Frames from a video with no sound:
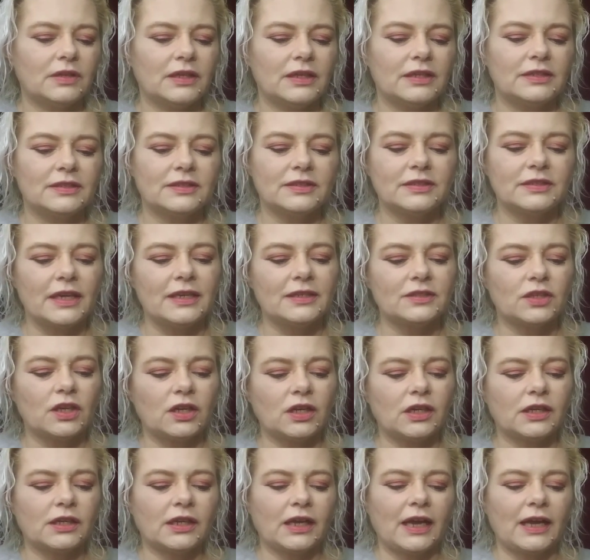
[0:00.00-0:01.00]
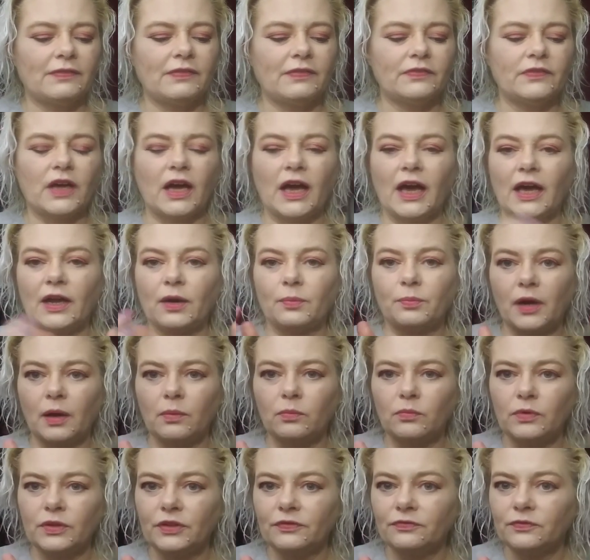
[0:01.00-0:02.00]
it stays on. I have not had a
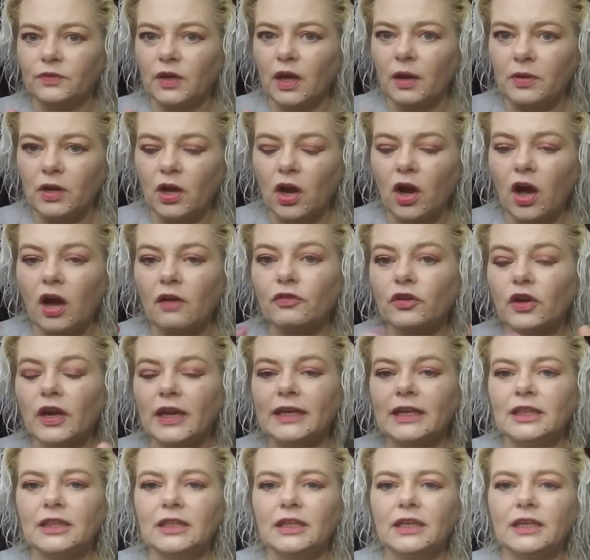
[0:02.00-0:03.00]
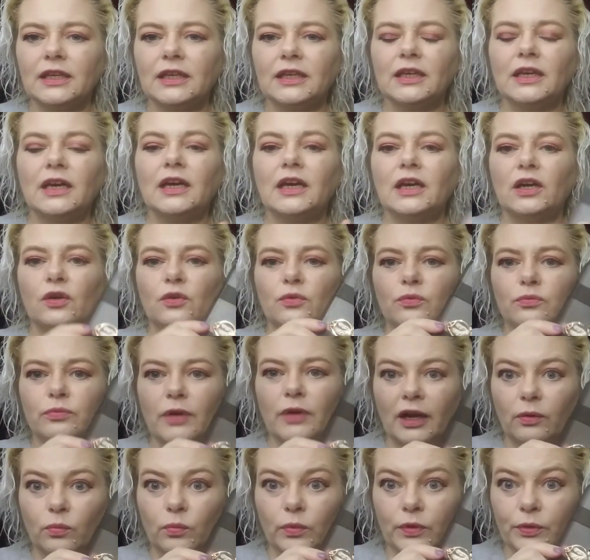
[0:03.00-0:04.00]
problem with it coming off or anything.
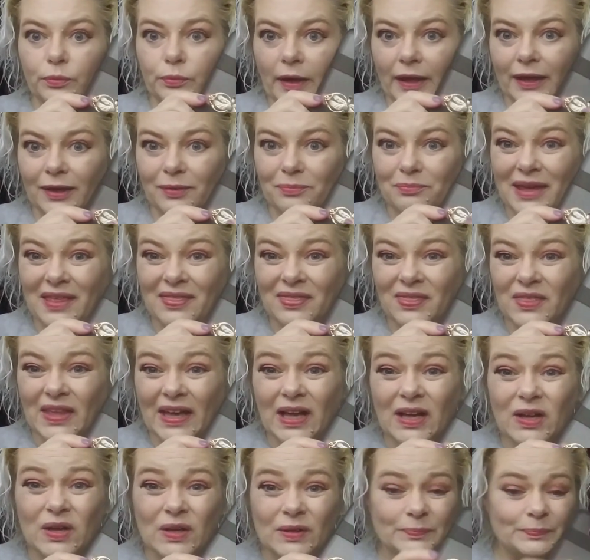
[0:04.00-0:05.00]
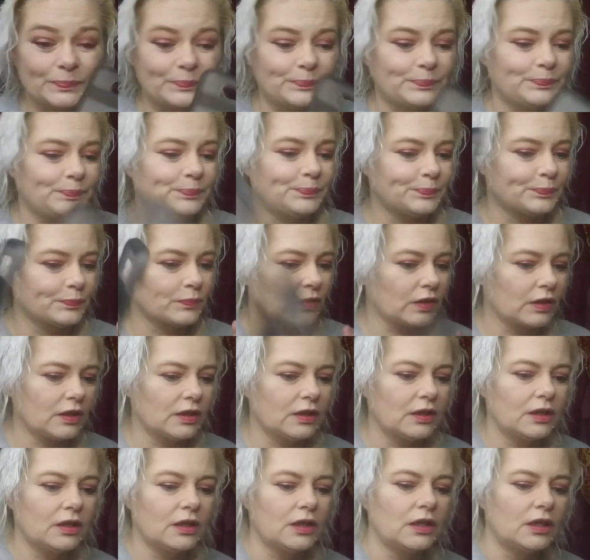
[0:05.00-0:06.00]
Re would recommend that.
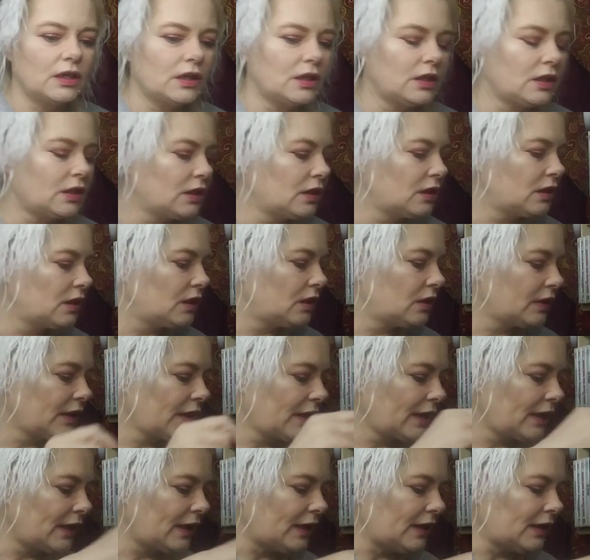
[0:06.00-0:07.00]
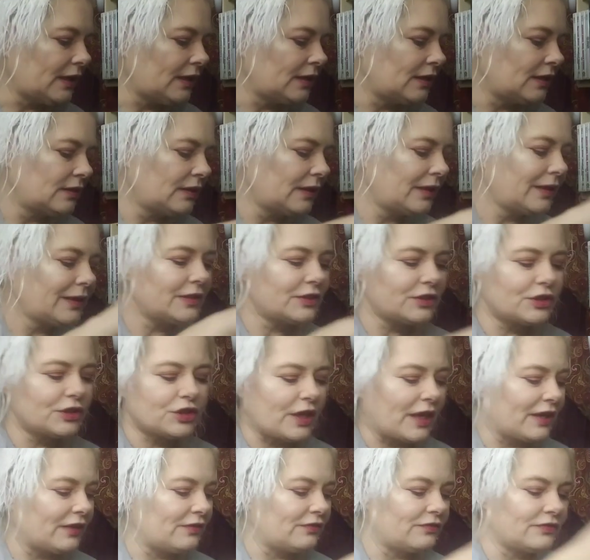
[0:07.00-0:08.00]
Okay. And it's
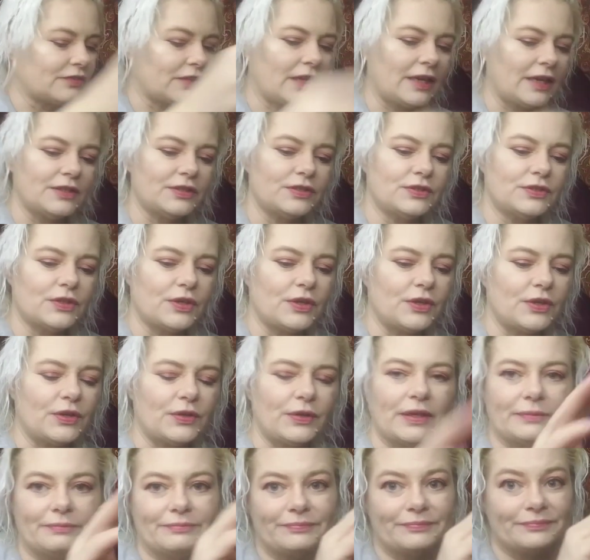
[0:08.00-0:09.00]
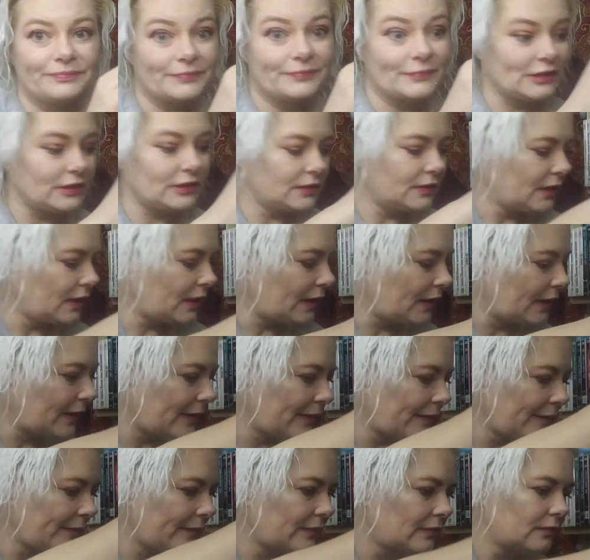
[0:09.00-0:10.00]
dragonfly, so...
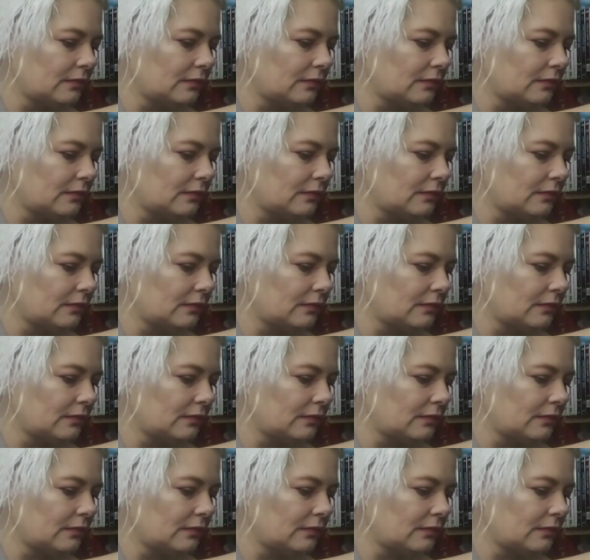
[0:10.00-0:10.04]
Okay.